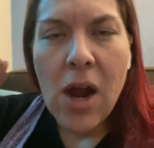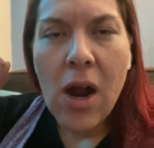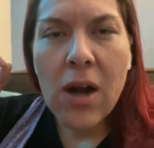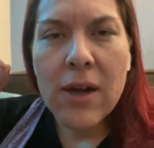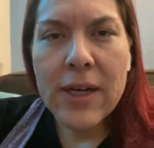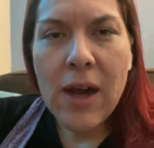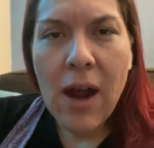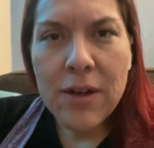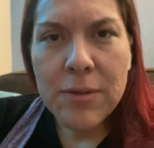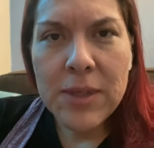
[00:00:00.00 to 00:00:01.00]
our
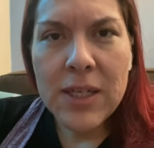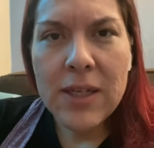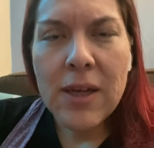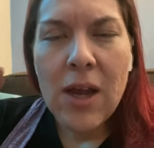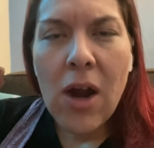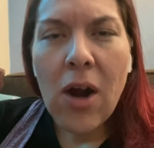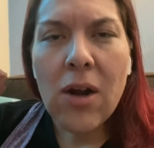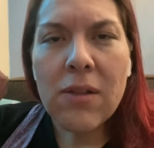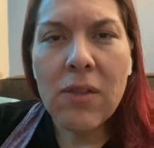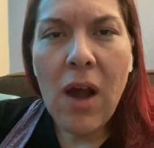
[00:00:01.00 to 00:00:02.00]
economy,
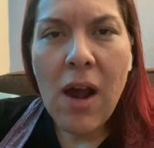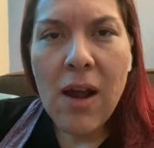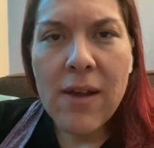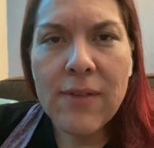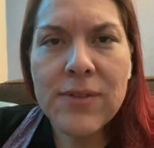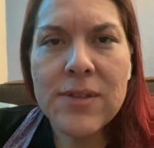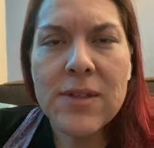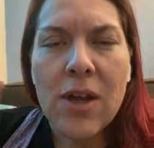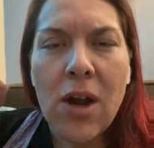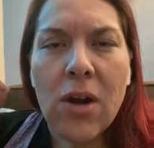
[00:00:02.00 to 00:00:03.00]
our lives,
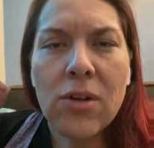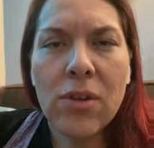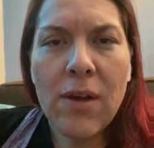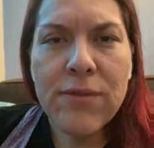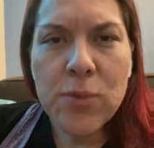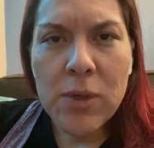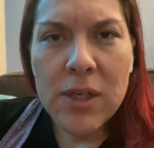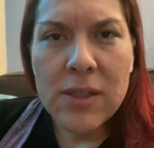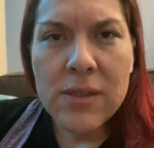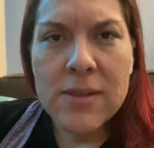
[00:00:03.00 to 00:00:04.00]
our loved
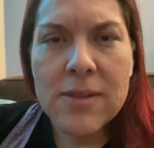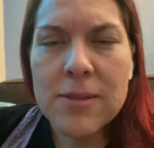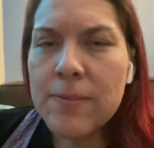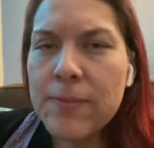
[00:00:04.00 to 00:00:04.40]
ones.